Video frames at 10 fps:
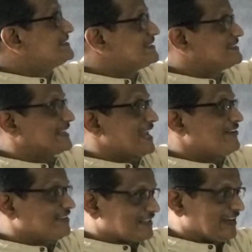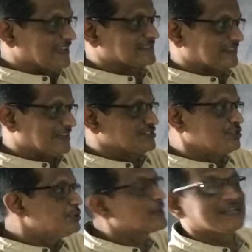is derived in the last class.
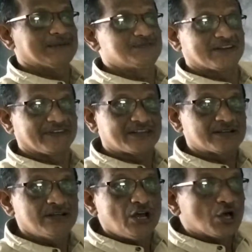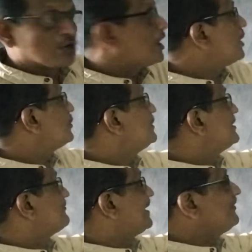You can observe it.
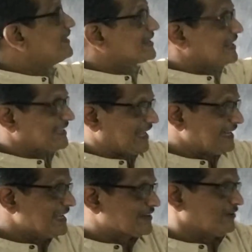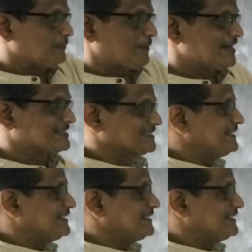Now, when there are n equal parts,